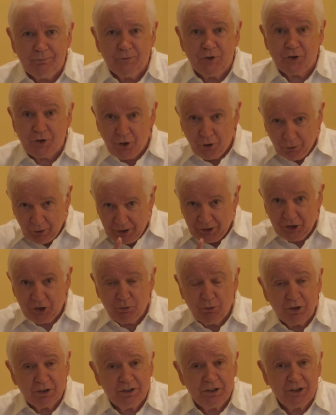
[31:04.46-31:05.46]
So I just
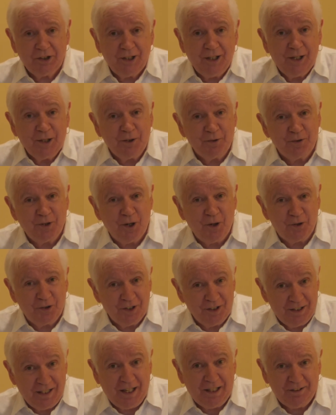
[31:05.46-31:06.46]
wanted to let you know
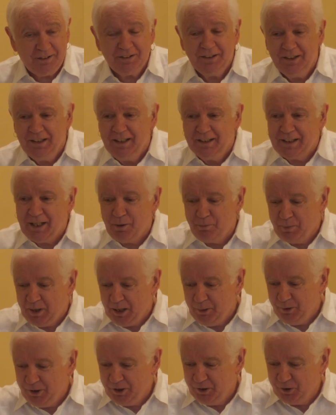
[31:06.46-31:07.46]
that
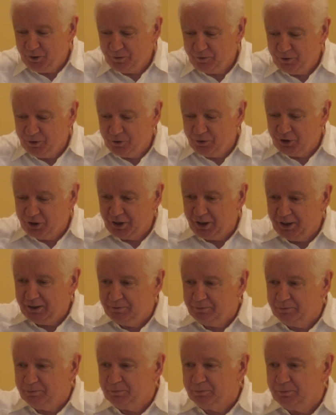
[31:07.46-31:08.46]
may be in your future.
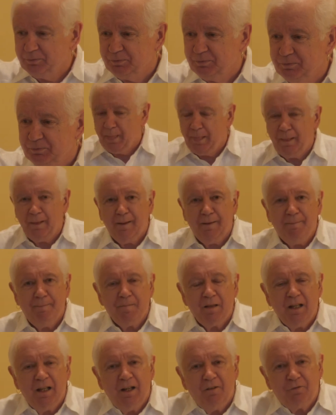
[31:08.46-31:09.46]

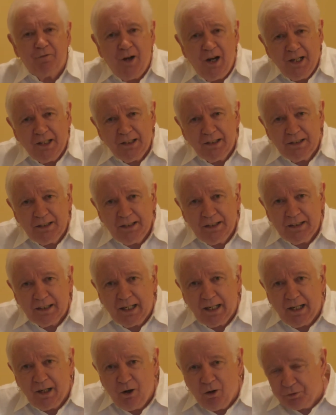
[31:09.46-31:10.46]
Finally,
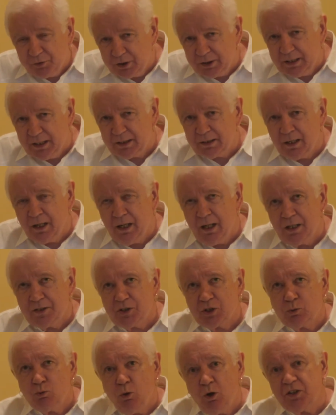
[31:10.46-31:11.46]
I often get
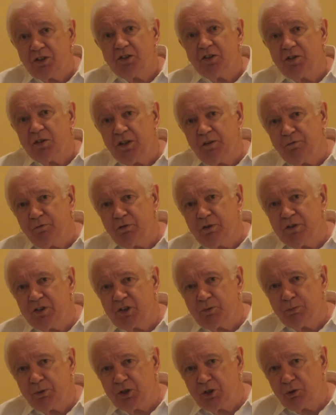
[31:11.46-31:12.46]
asked, what's the
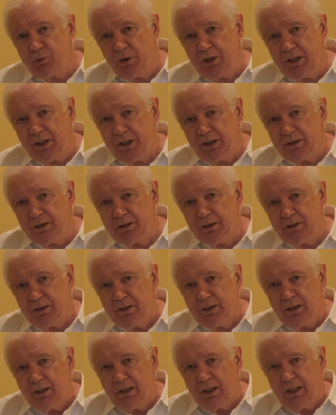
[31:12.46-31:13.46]
difference between
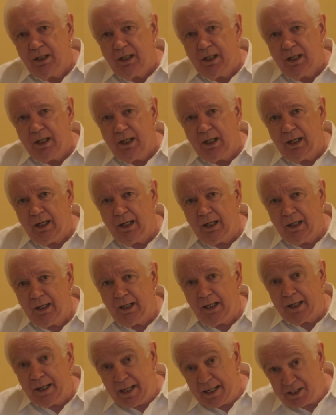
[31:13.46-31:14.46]

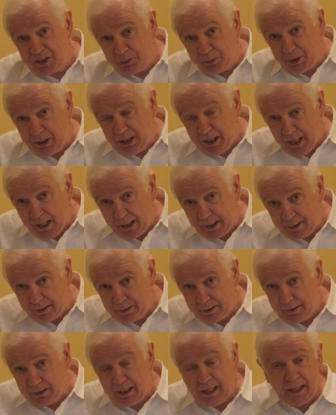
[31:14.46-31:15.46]
an
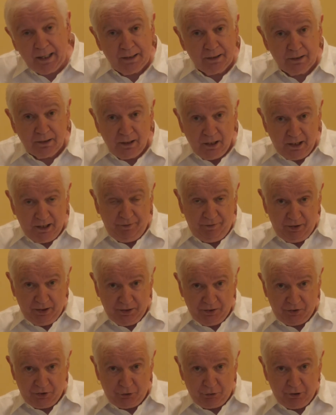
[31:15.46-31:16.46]
SPN and life
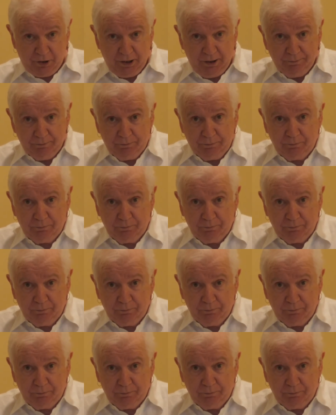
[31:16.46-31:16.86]
history?